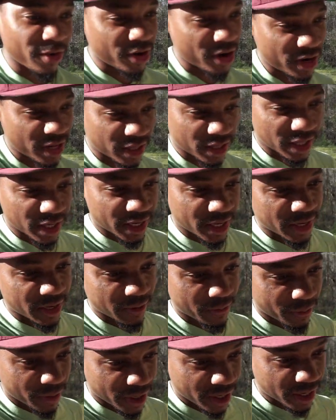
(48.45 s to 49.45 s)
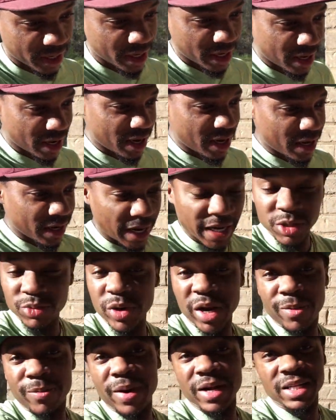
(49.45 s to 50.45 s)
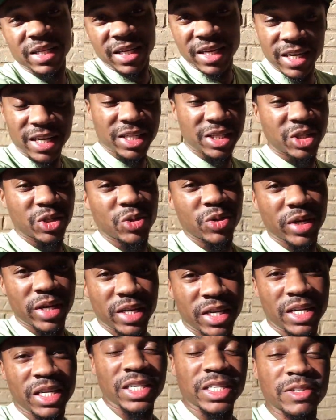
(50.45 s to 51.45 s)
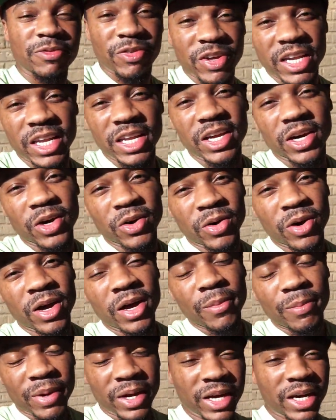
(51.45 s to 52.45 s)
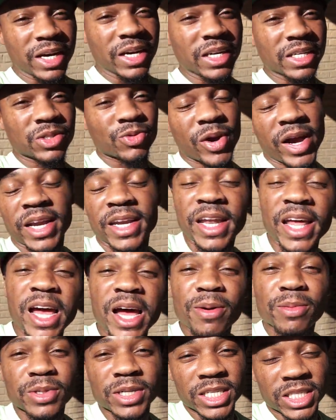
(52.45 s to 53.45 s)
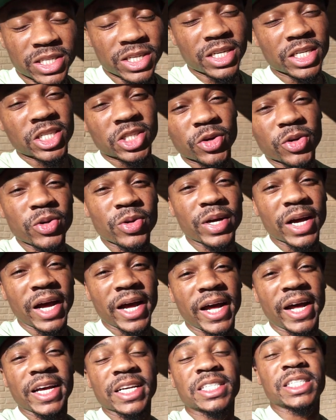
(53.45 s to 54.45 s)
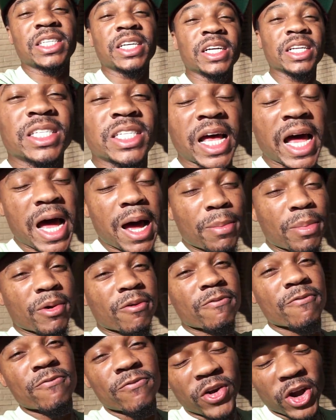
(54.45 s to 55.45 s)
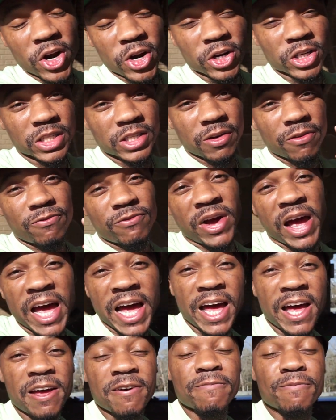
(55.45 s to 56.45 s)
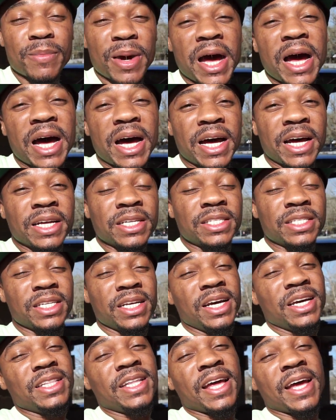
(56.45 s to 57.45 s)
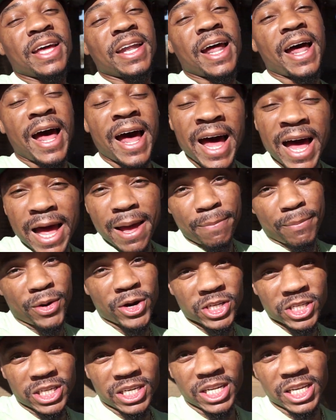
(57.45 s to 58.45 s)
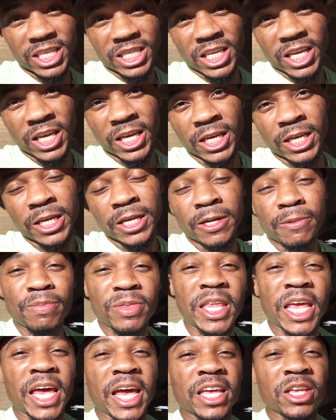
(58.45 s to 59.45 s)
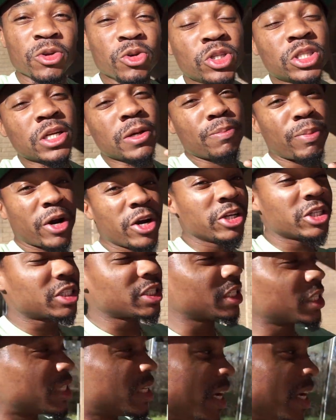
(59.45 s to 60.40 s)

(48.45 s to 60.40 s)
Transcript: or anything, but that's what I'm about to get into in this video, because right now I'm just gonna show you guys the top first 5 mods that I personally think that you should purchase